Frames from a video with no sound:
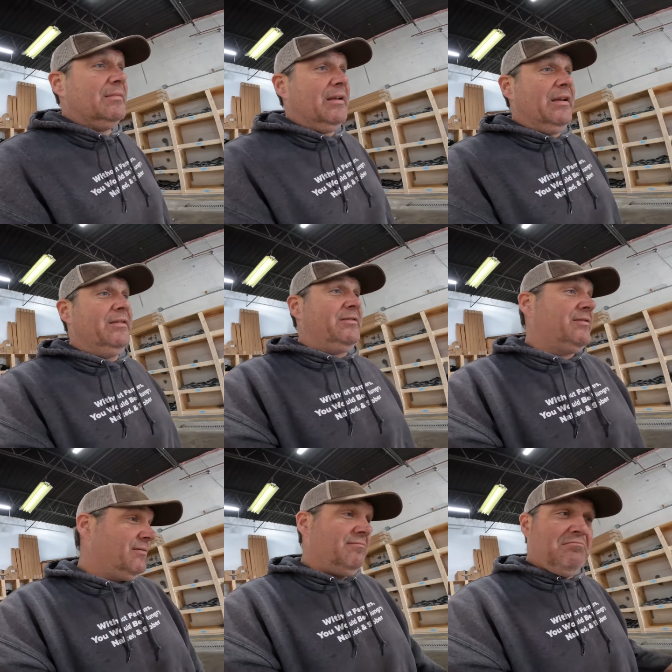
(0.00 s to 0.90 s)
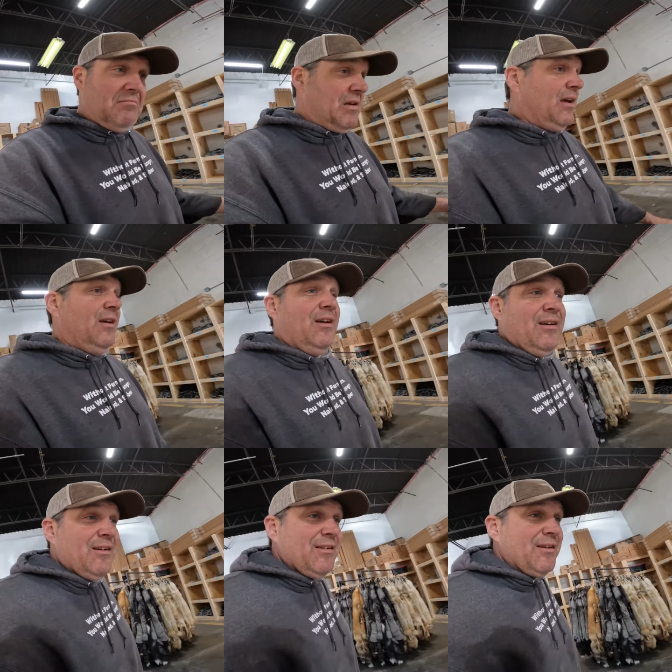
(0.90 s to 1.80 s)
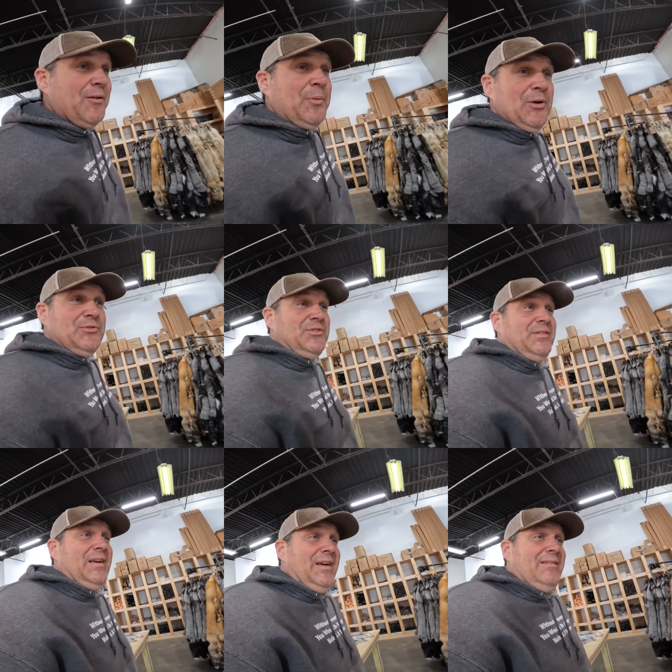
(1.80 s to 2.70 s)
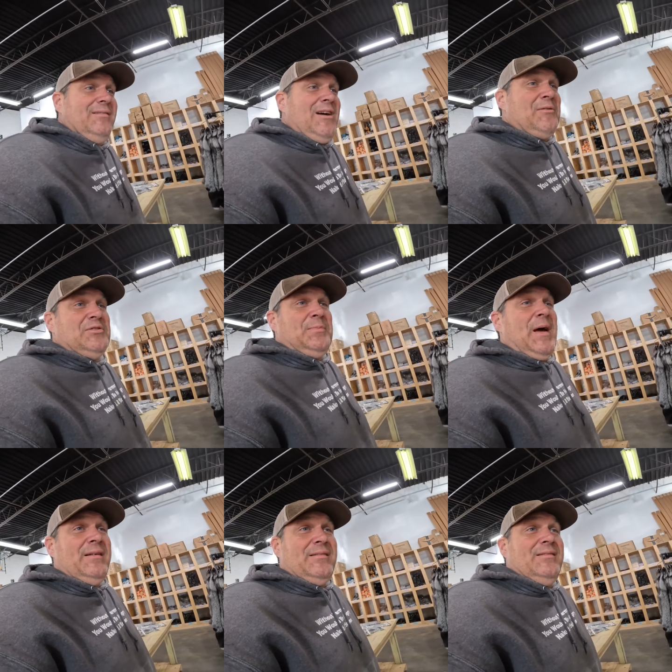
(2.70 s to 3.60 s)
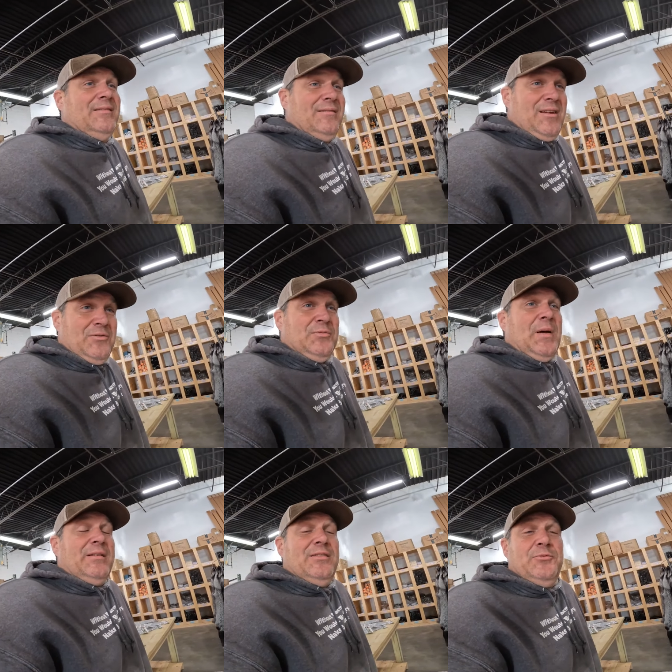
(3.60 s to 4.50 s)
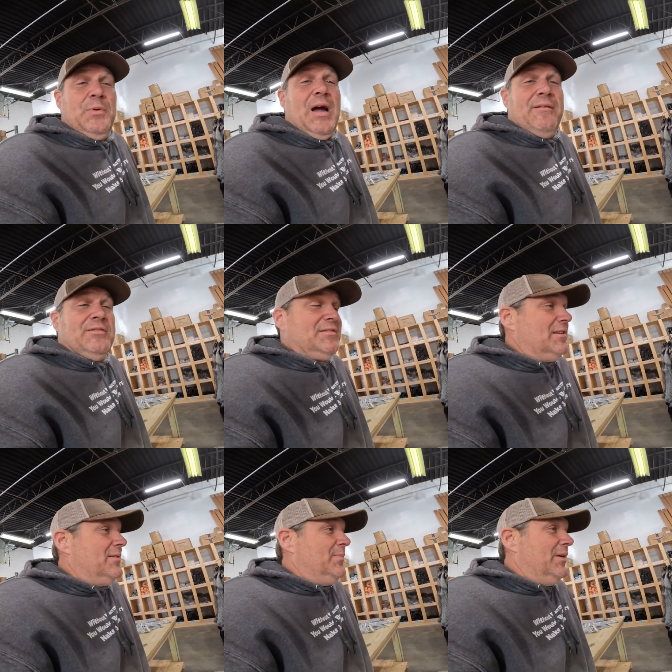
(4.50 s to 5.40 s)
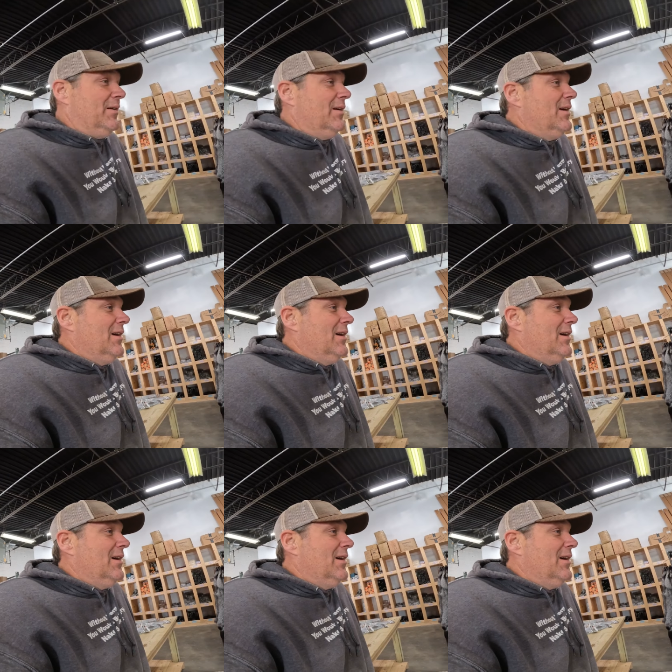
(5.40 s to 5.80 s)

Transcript: He's a person that I respect, and I respect his privacy, but